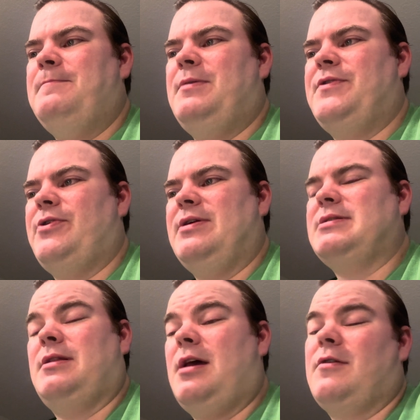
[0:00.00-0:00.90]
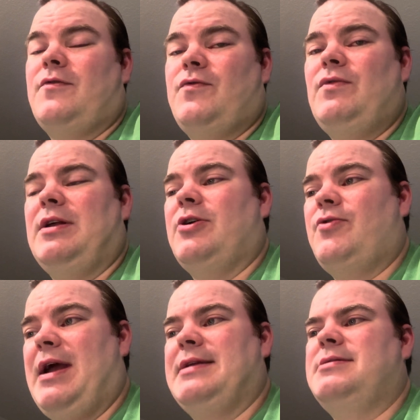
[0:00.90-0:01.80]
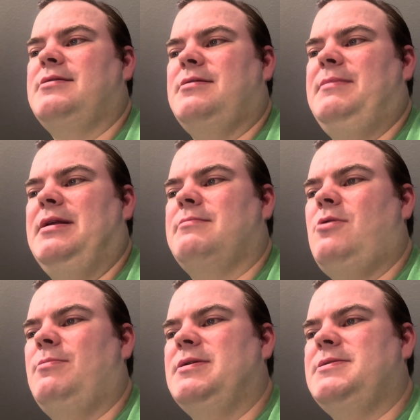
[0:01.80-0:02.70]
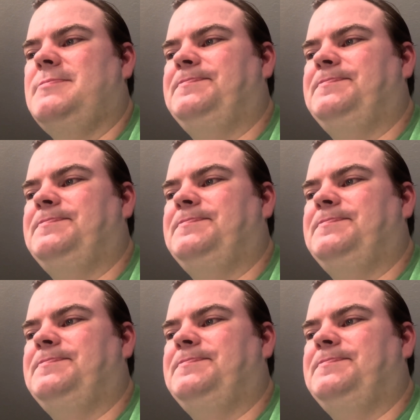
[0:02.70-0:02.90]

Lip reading: but there is a lot of really great comedic moments.